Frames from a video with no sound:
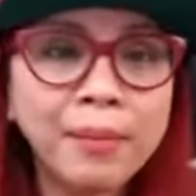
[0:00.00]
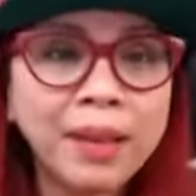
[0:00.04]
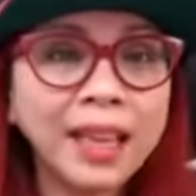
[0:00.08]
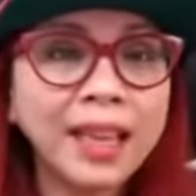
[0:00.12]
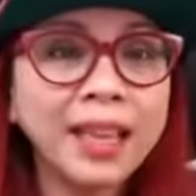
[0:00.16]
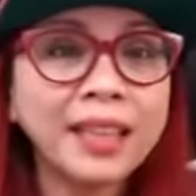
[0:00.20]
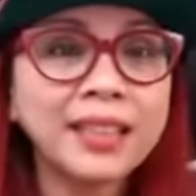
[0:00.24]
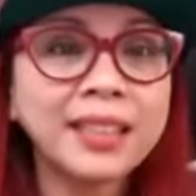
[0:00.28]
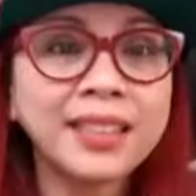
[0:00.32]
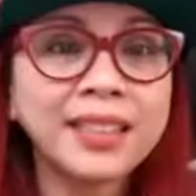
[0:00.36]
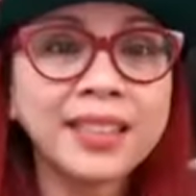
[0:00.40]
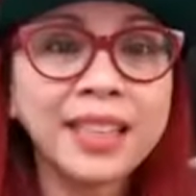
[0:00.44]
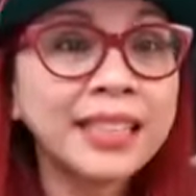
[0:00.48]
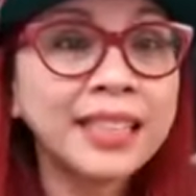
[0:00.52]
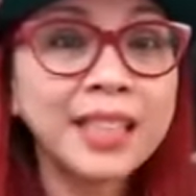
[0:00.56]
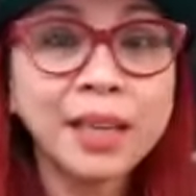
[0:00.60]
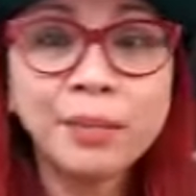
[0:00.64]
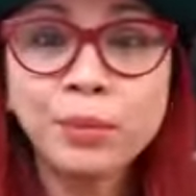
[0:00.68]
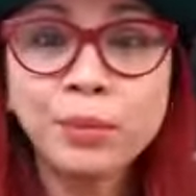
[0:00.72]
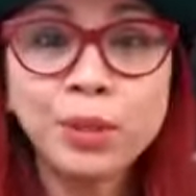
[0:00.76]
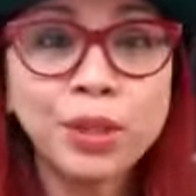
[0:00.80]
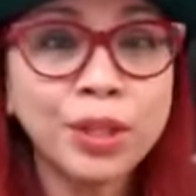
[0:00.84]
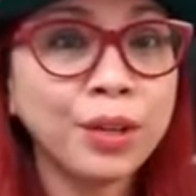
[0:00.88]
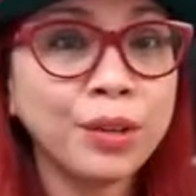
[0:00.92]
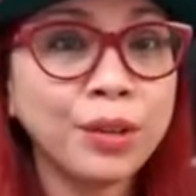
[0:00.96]
it's it's
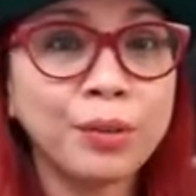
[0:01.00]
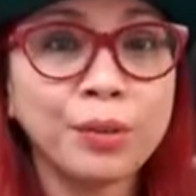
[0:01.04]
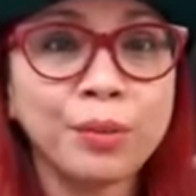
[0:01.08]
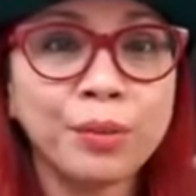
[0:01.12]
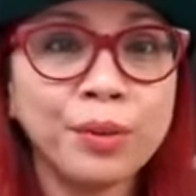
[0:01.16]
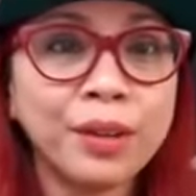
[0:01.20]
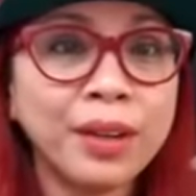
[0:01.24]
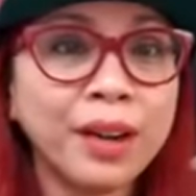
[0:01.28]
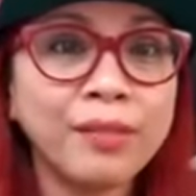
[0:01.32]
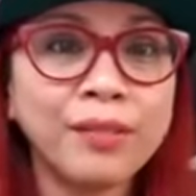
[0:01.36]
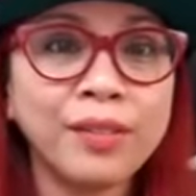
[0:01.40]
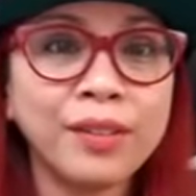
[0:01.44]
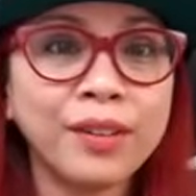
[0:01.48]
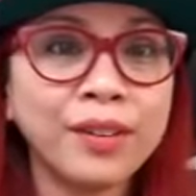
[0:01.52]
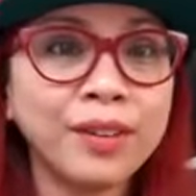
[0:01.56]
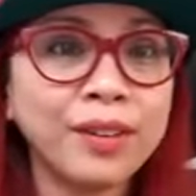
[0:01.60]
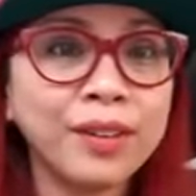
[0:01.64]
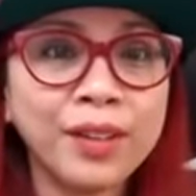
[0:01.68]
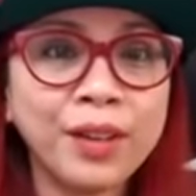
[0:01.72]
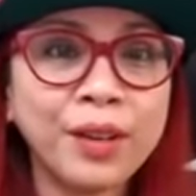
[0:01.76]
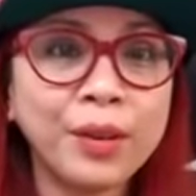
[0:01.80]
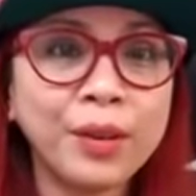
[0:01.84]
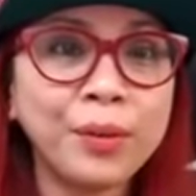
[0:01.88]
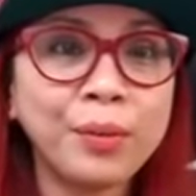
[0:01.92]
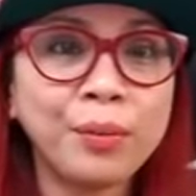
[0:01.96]
up to you,
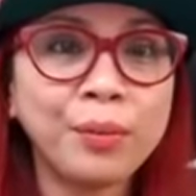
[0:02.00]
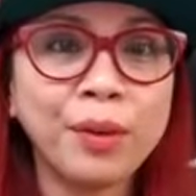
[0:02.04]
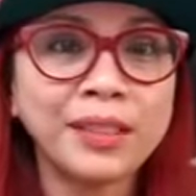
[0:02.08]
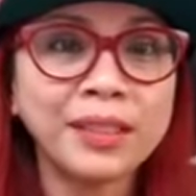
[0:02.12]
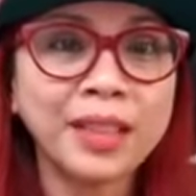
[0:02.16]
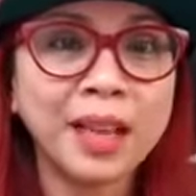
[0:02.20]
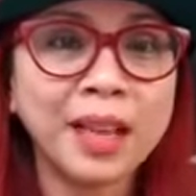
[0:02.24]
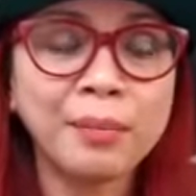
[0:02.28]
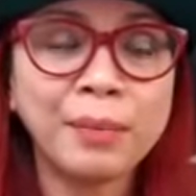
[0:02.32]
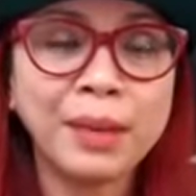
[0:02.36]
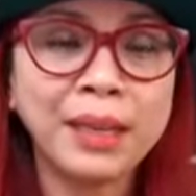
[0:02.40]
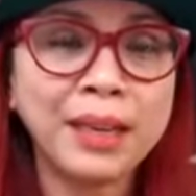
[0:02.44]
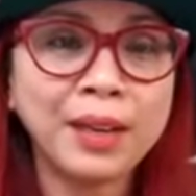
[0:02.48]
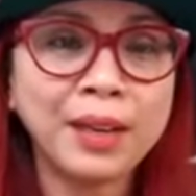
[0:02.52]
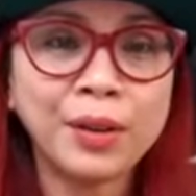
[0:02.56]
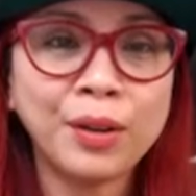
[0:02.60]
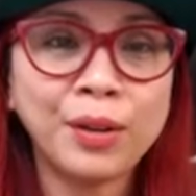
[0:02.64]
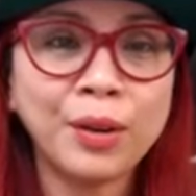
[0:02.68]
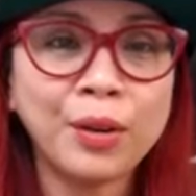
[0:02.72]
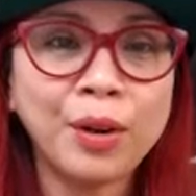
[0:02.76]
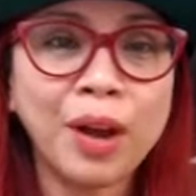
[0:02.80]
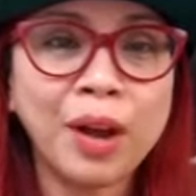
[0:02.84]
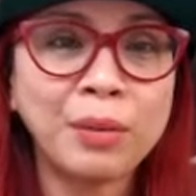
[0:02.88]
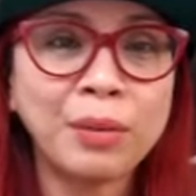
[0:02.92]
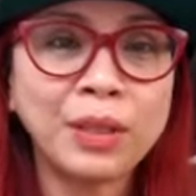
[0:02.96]
whatever you want. I mean, I
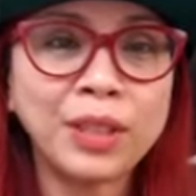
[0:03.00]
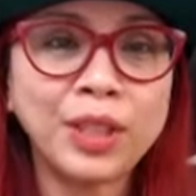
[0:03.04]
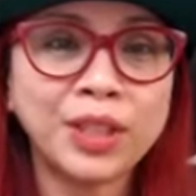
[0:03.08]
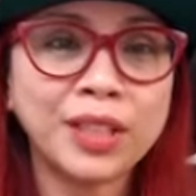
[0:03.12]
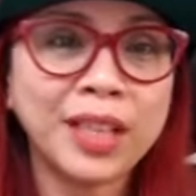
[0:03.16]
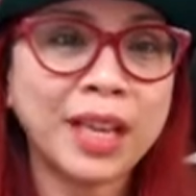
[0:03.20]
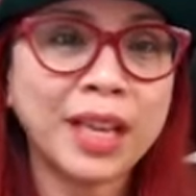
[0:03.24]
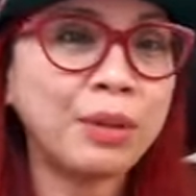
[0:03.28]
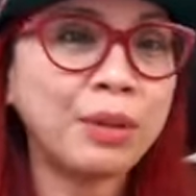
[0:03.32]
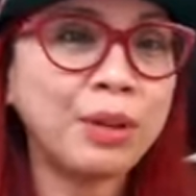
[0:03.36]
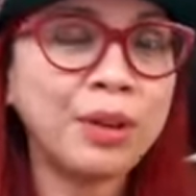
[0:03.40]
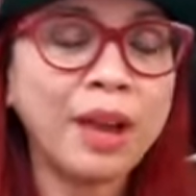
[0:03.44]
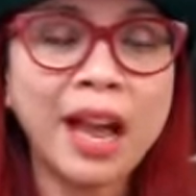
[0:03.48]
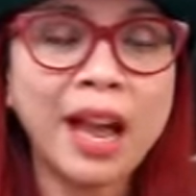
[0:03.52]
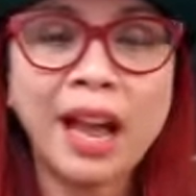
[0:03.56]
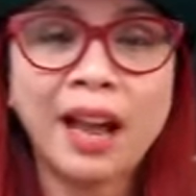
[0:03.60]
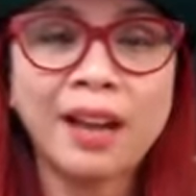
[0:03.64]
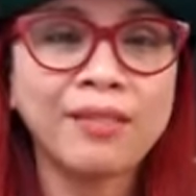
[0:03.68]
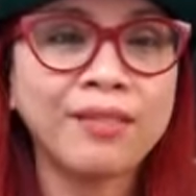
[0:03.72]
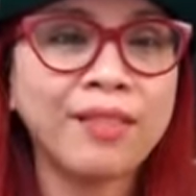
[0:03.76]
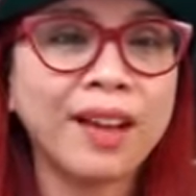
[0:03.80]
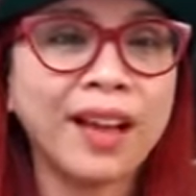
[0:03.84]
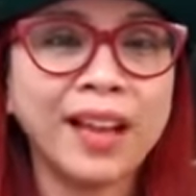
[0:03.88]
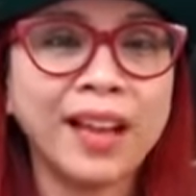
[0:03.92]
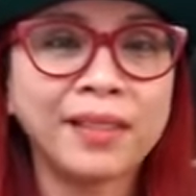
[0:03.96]
don't know how much mm. time you
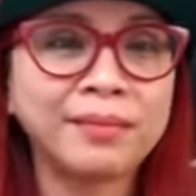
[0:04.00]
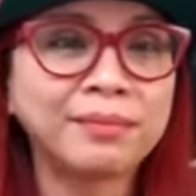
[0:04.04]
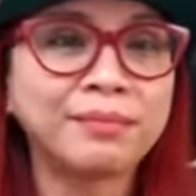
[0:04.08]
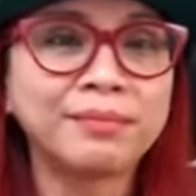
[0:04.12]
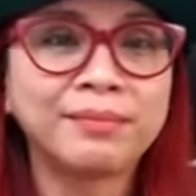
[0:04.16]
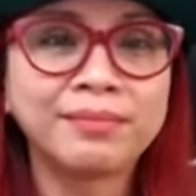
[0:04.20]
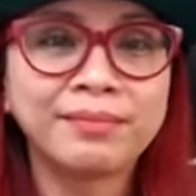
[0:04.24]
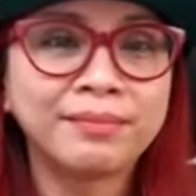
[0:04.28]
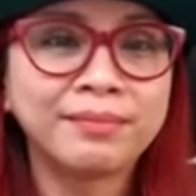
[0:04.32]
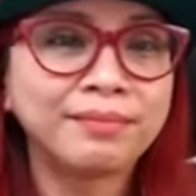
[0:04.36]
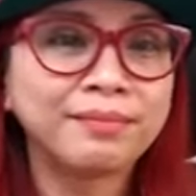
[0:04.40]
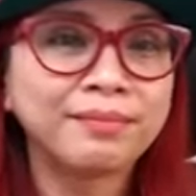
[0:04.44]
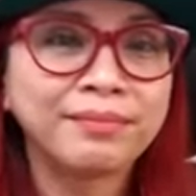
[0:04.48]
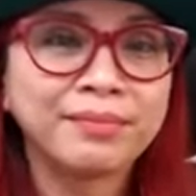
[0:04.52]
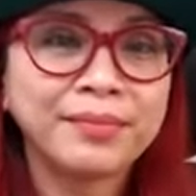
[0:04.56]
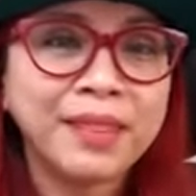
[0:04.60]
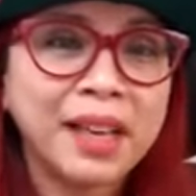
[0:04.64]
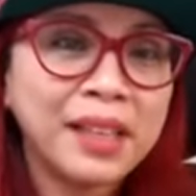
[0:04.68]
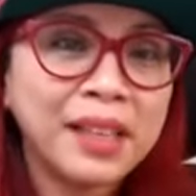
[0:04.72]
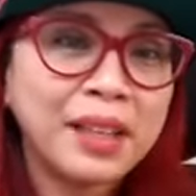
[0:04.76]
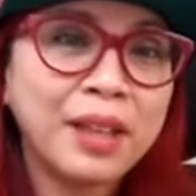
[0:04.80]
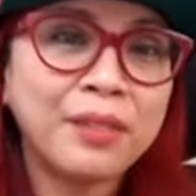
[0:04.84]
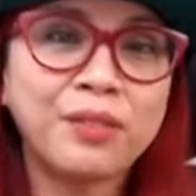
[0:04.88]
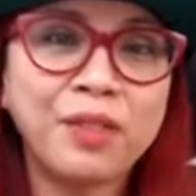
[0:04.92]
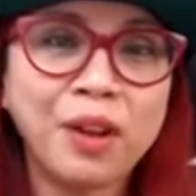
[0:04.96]
have. I'm I mean,
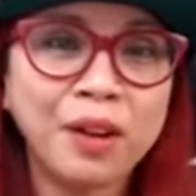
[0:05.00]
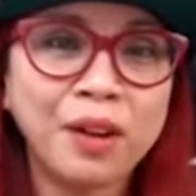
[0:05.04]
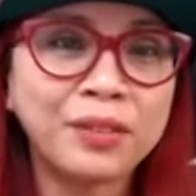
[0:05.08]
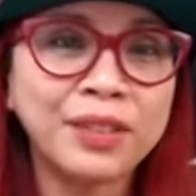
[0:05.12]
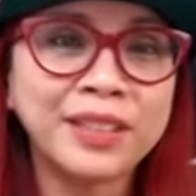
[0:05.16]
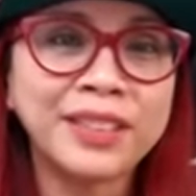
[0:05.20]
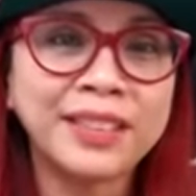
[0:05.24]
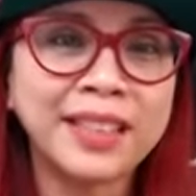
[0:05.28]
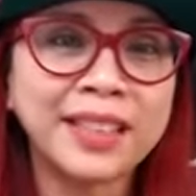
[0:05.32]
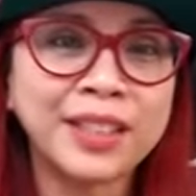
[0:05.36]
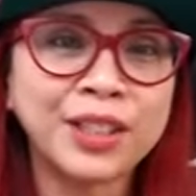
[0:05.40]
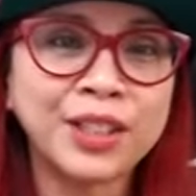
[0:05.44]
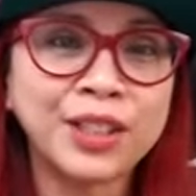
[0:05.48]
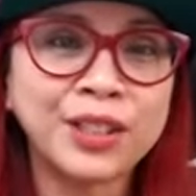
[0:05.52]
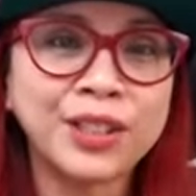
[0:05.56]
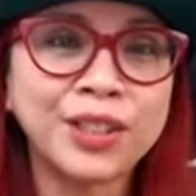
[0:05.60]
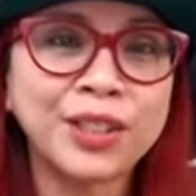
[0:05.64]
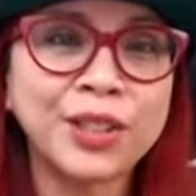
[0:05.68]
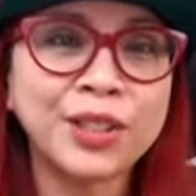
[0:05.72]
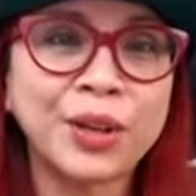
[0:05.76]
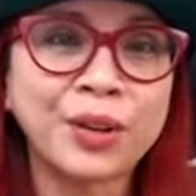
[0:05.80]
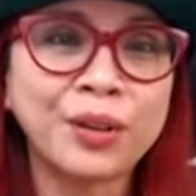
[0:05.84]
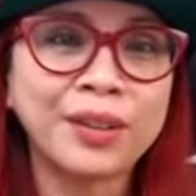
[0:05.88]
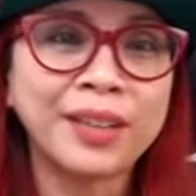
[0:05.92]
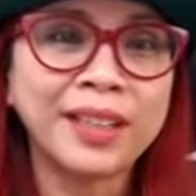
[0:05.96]
I love conversations,
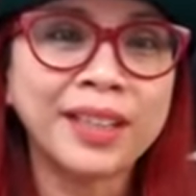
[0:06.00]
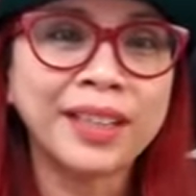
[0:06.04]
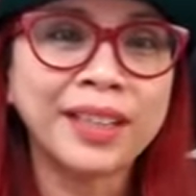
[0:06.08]
so we could go, for,